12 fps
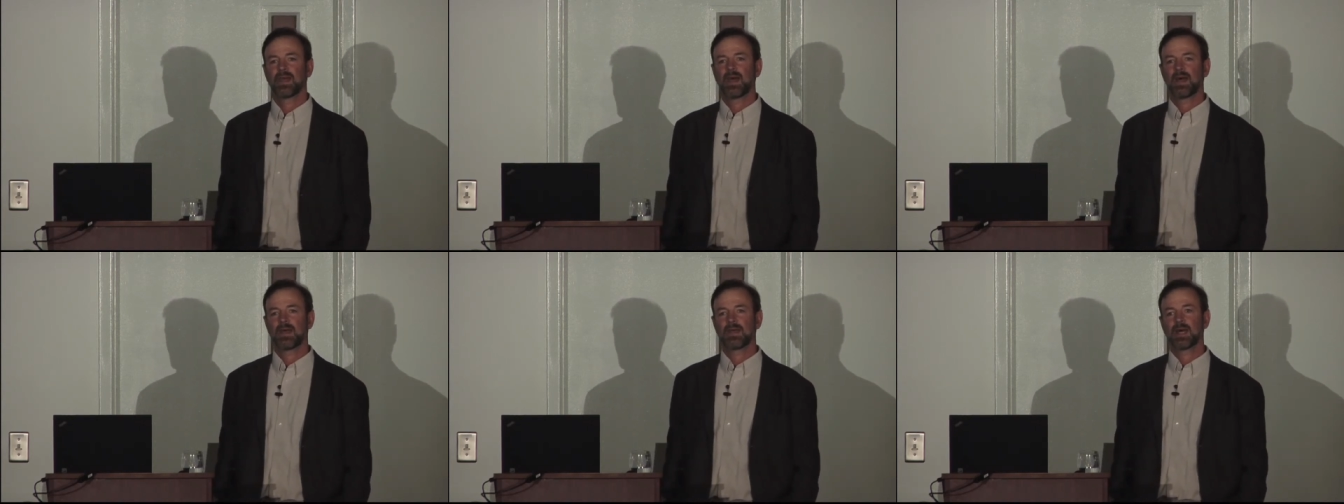
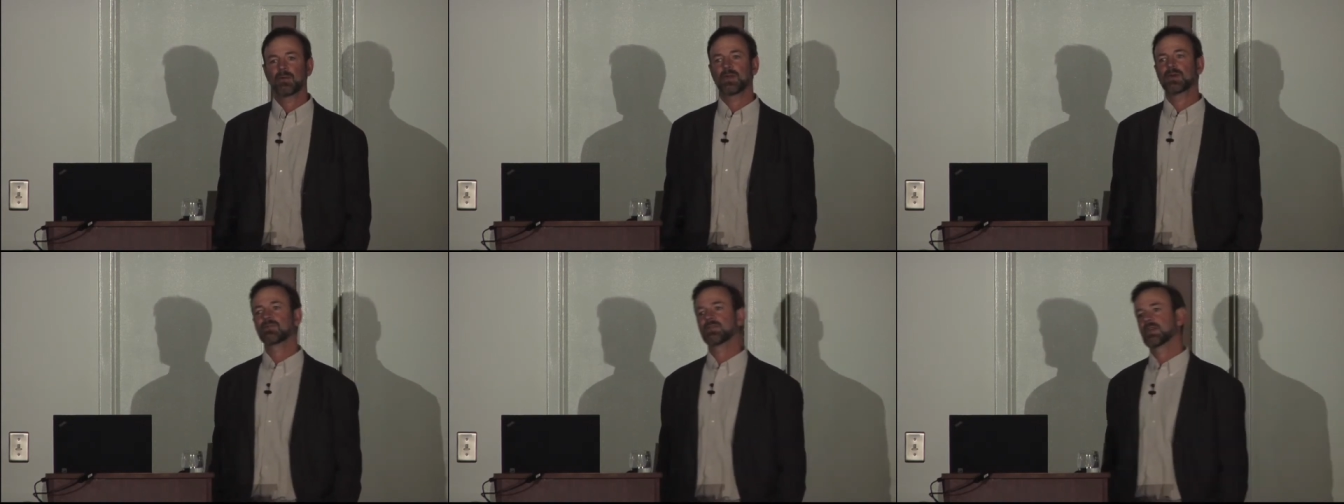And I
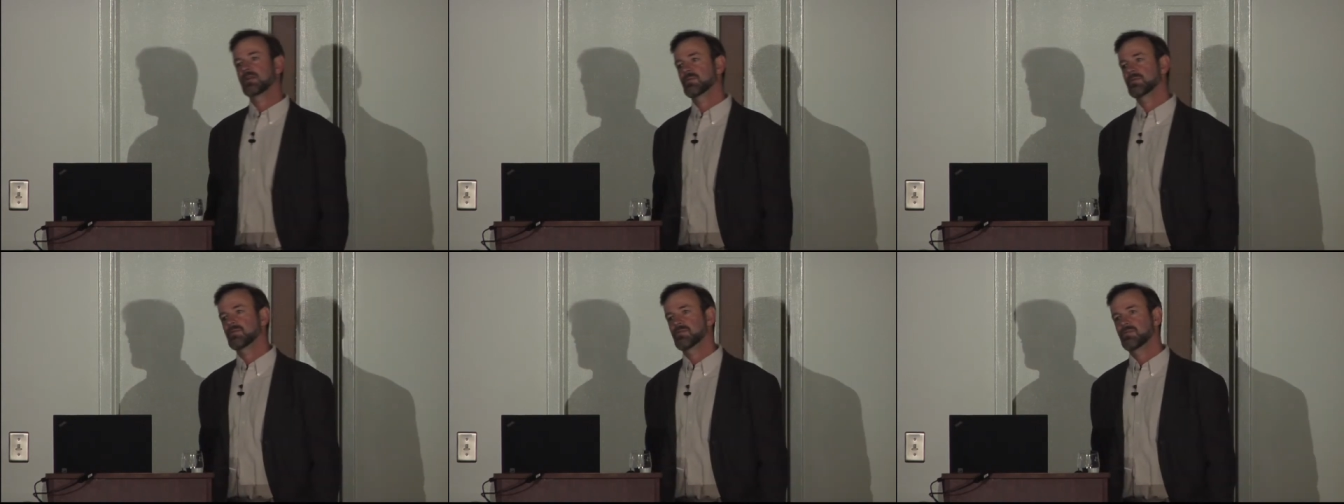went over there
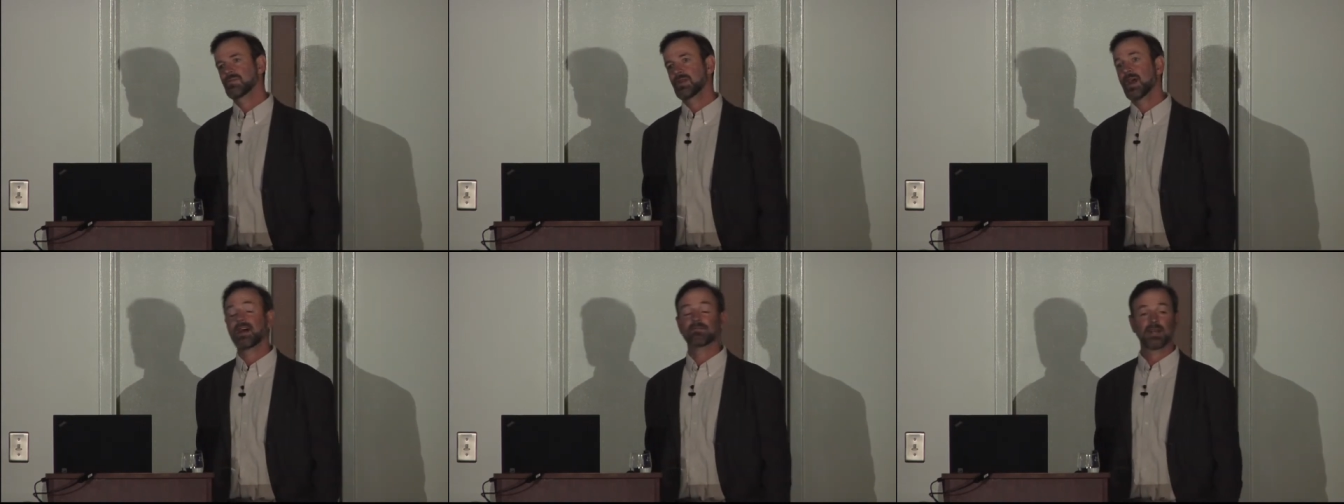
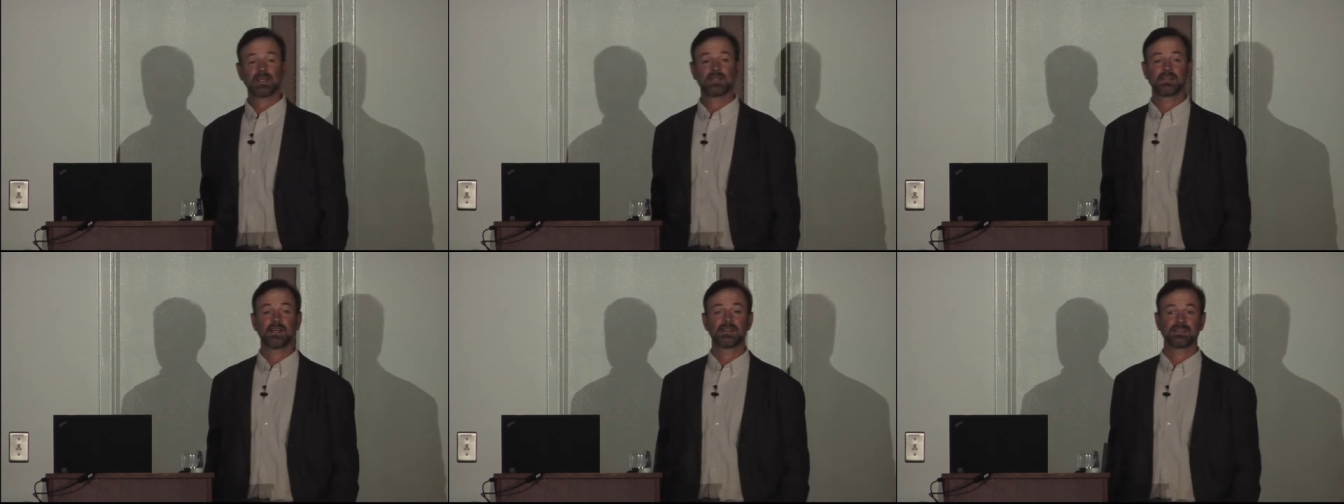not
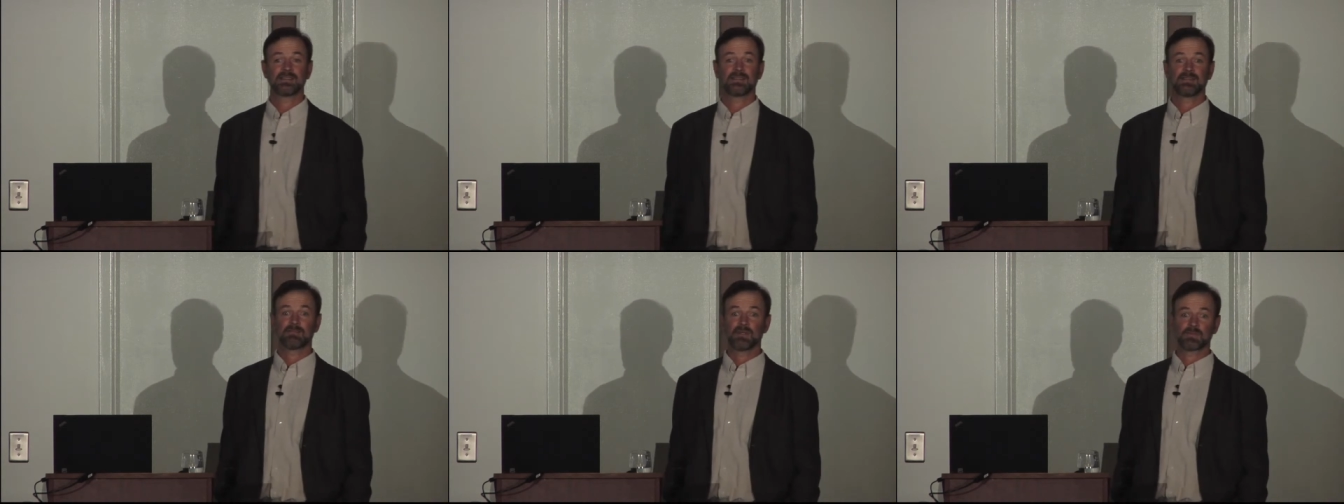recognizing
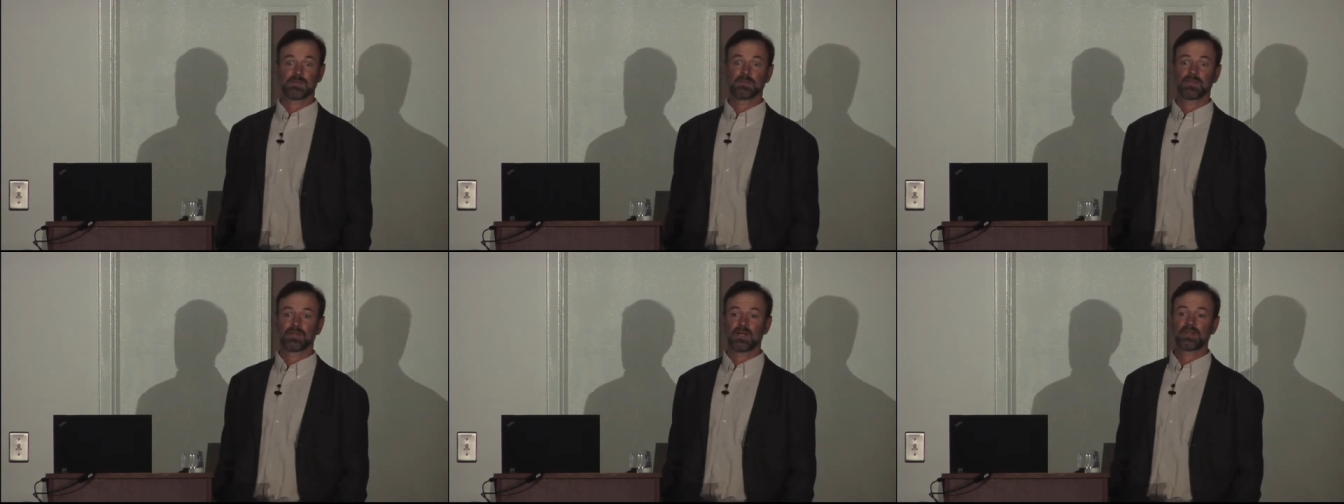that most
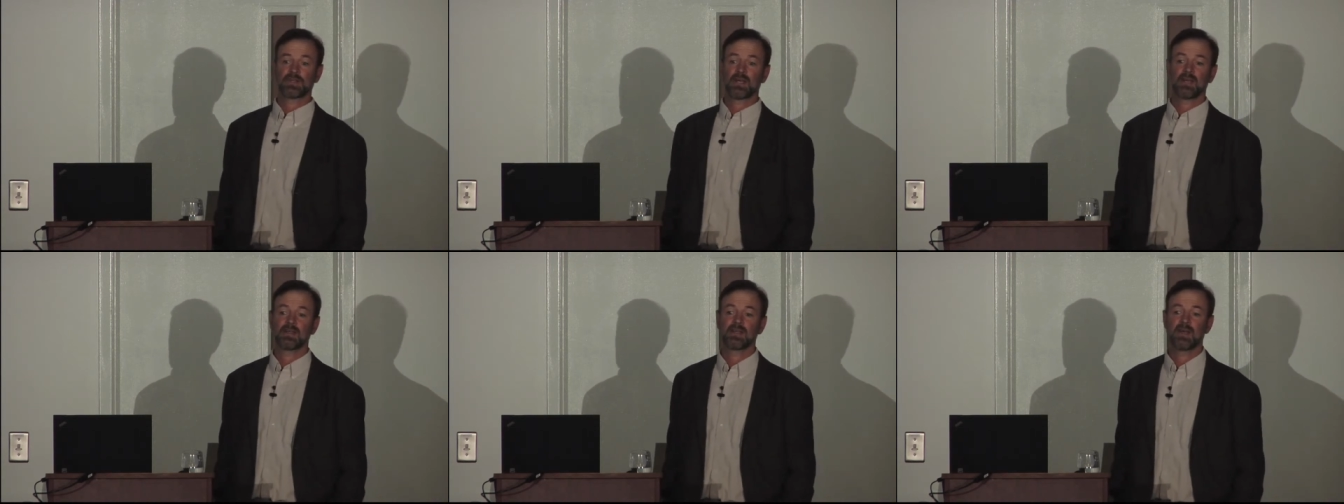people thought
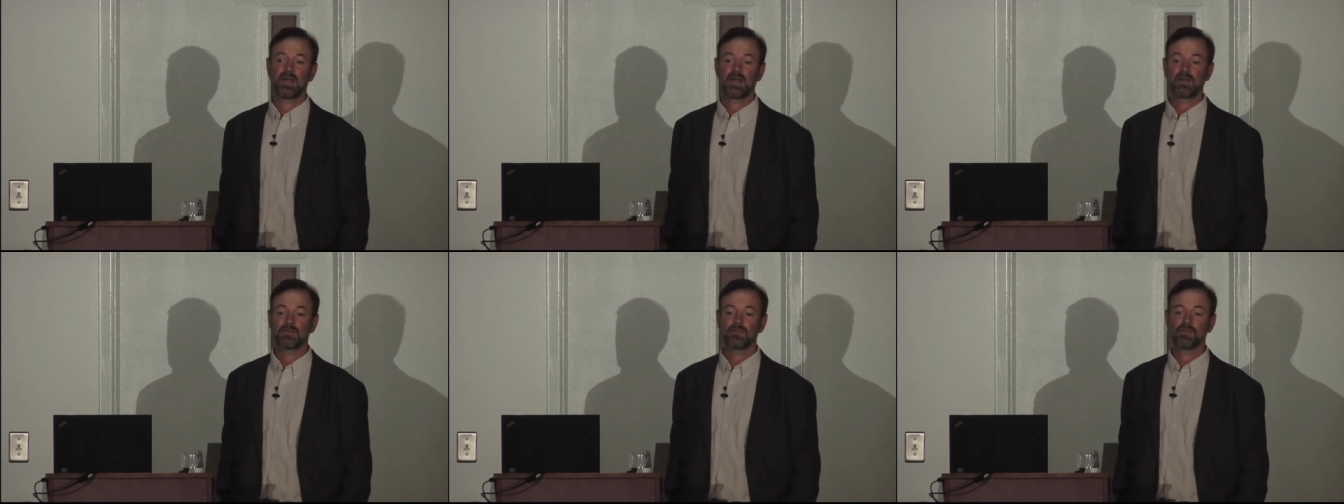that.
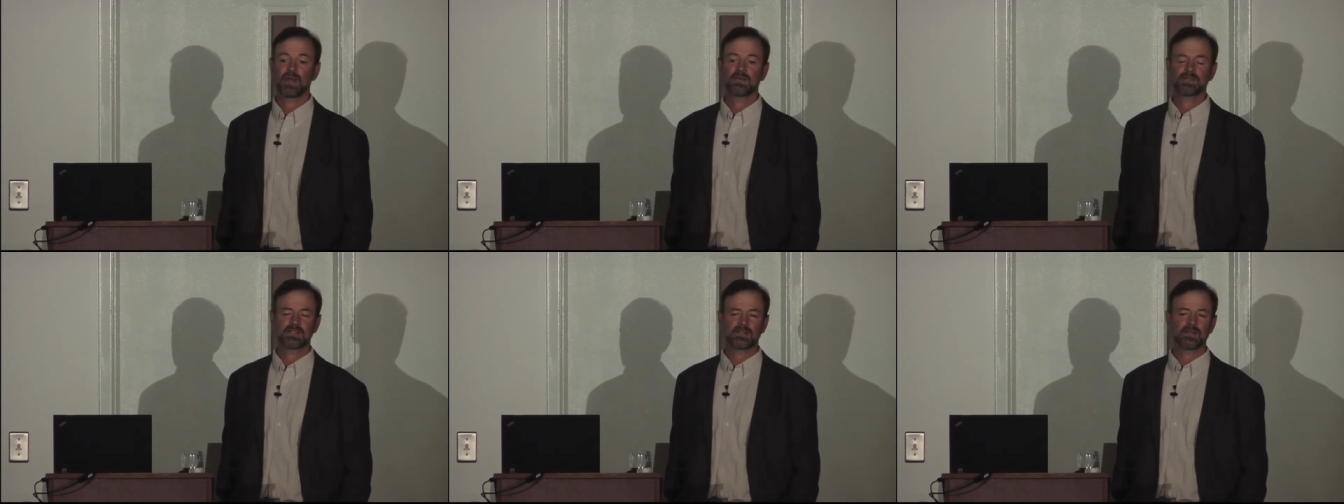And when I
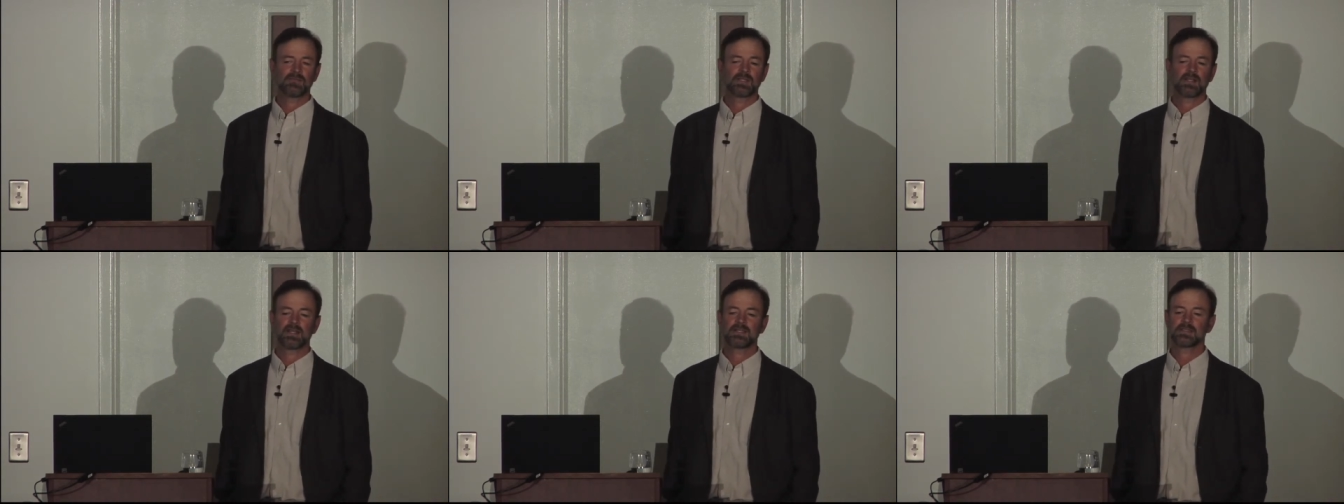was there, I
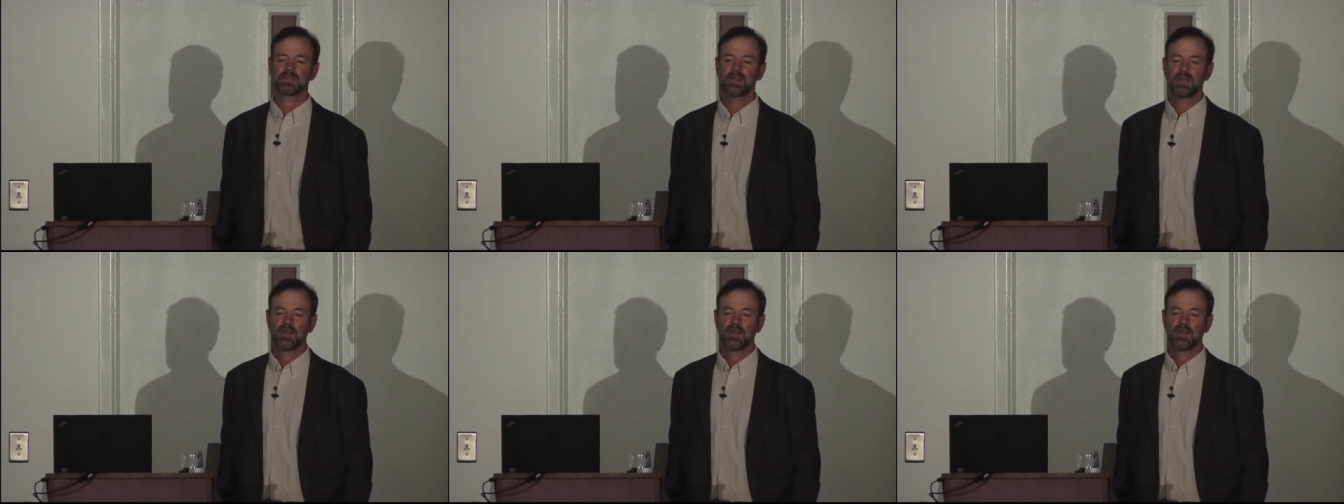realized